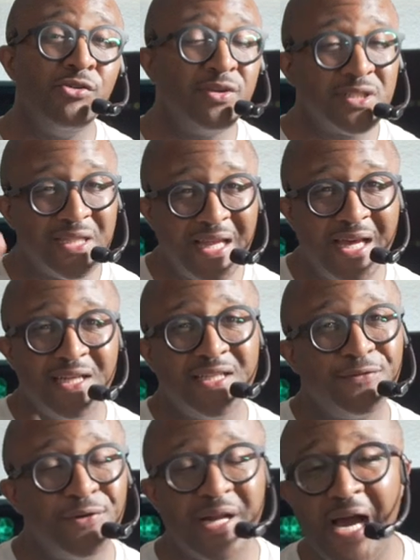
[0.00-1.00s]
There's a lot of
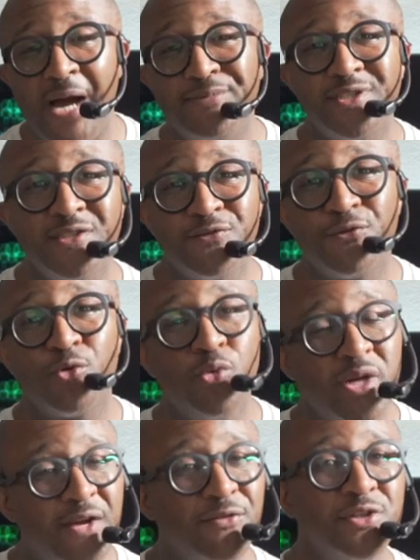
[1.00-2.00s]
different options for
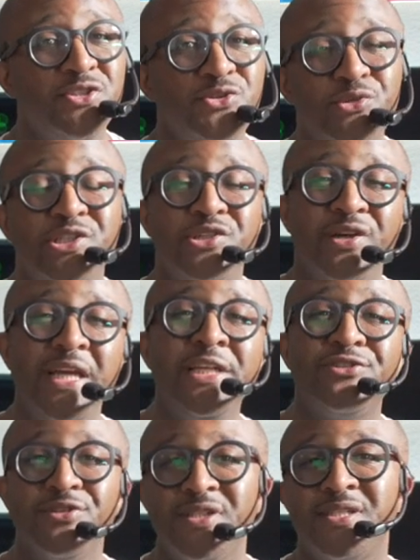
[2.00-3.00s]
whatever suits your
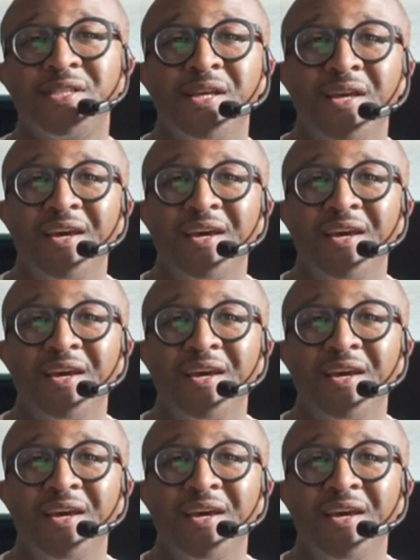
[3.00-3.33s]
interest.